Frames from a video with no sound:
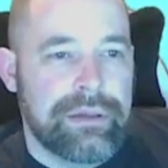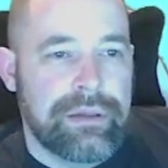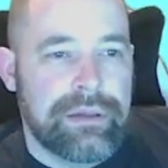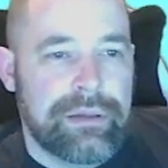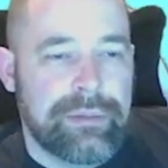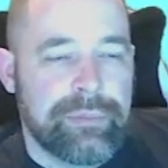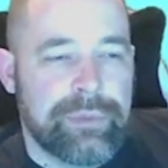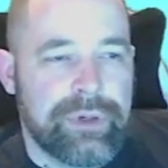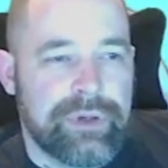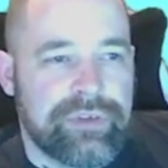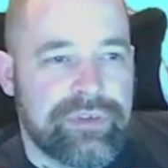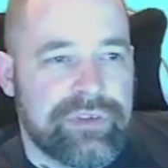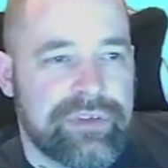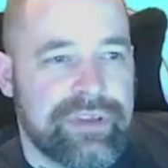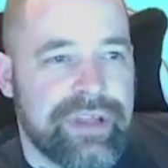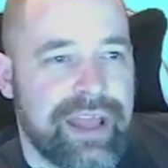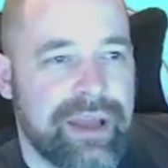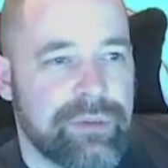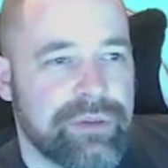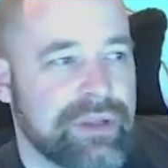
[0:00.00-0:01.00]
But
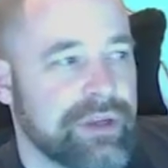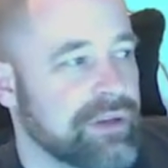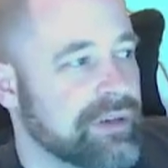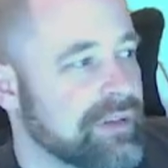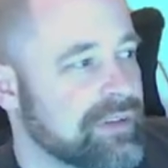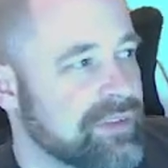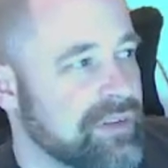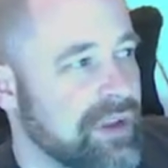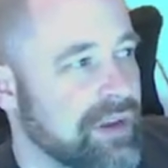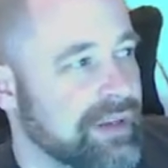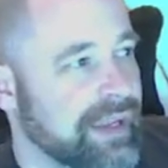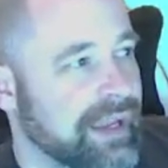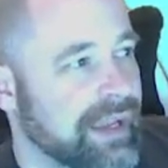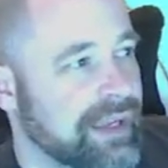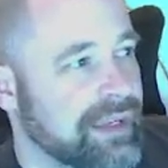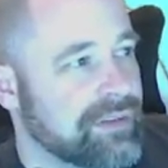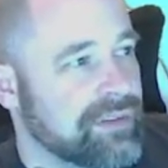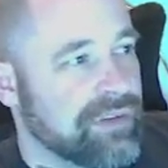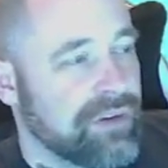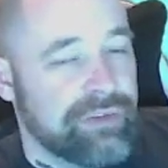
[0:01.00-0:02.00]
now they're going to start
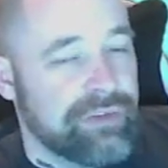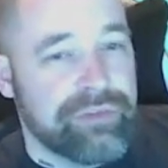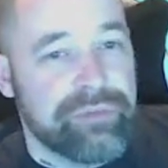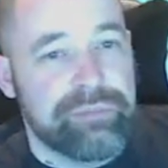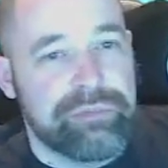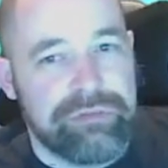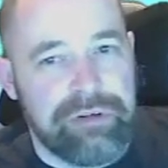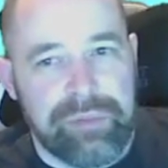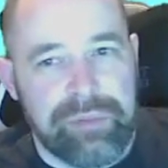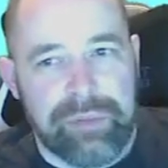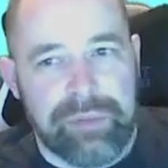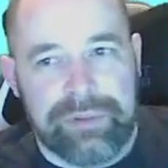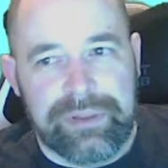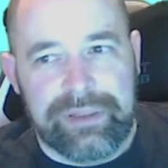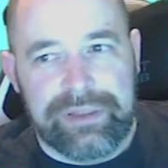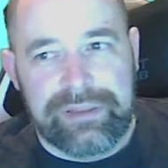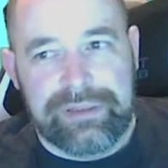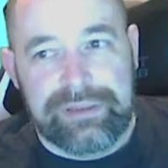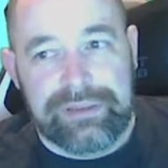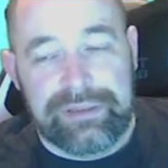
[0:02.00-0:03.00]
getting tough,
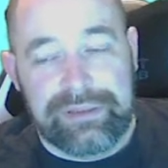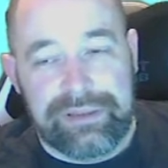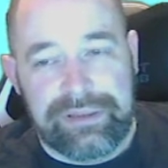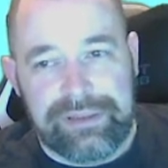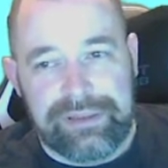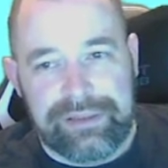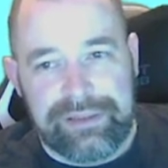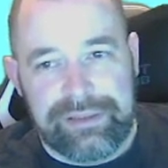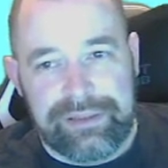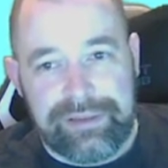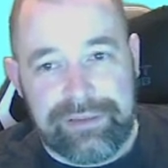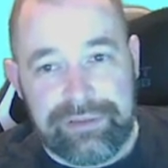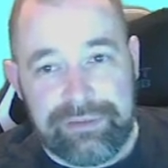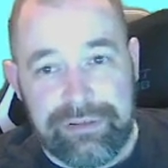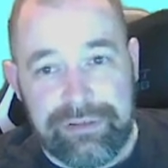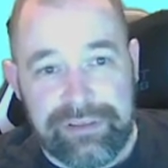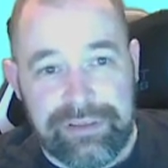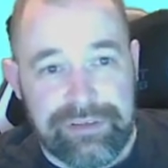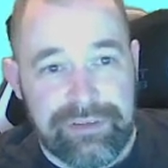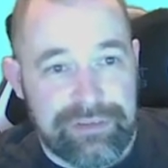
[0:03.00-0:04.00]
probably. This
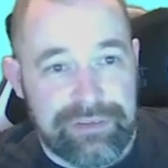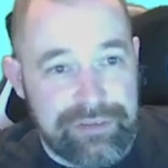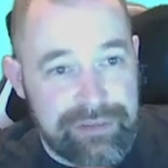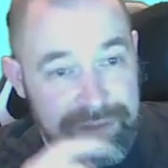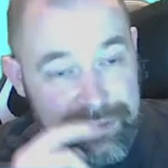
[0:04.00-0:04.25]
already doesn't look